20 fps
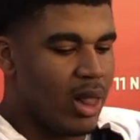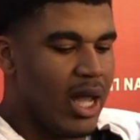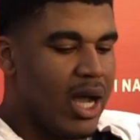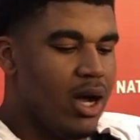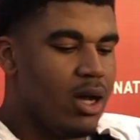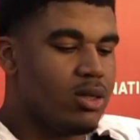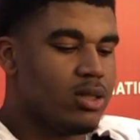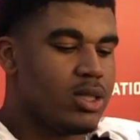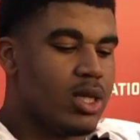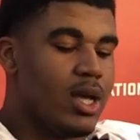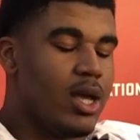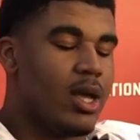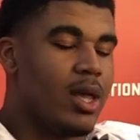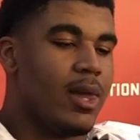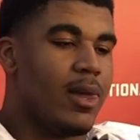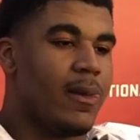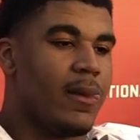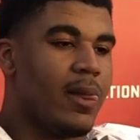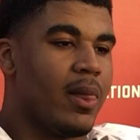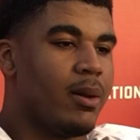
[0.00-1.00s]
I'll
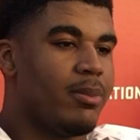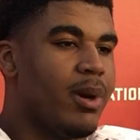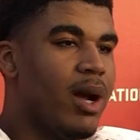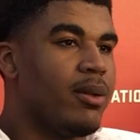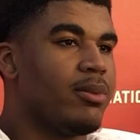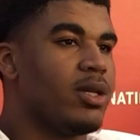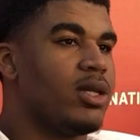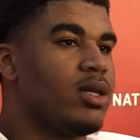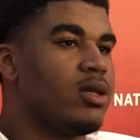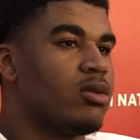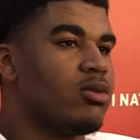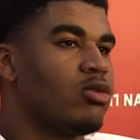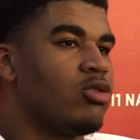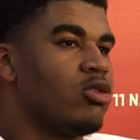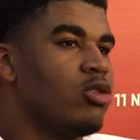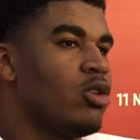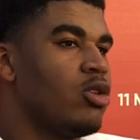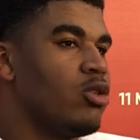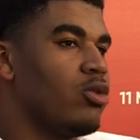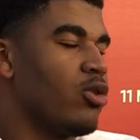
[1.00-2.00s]
say probably
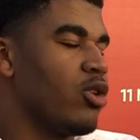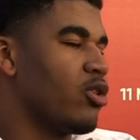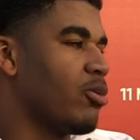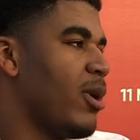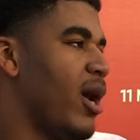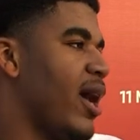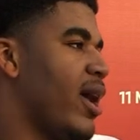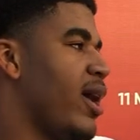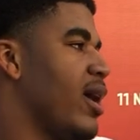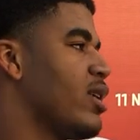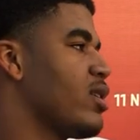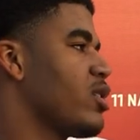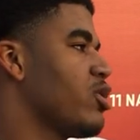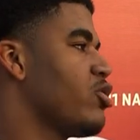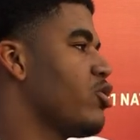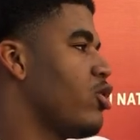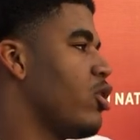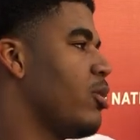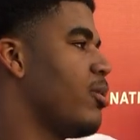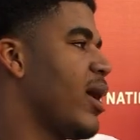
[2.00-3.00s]
working my hands, because,
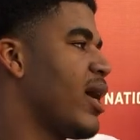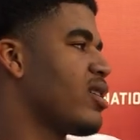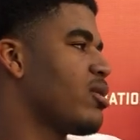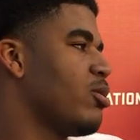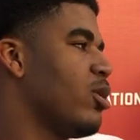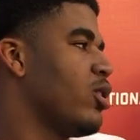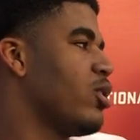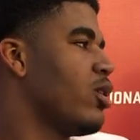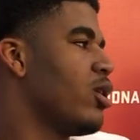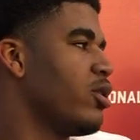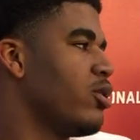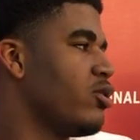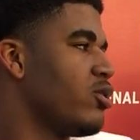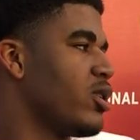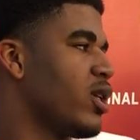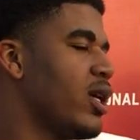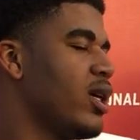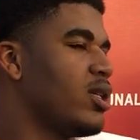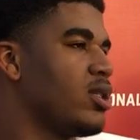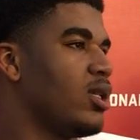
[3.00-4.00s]
you know, basketball, you don't use
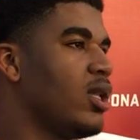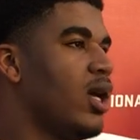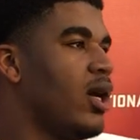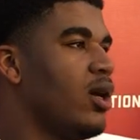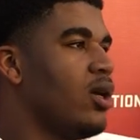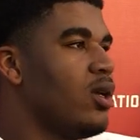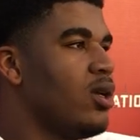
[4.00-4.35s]
hands a lot.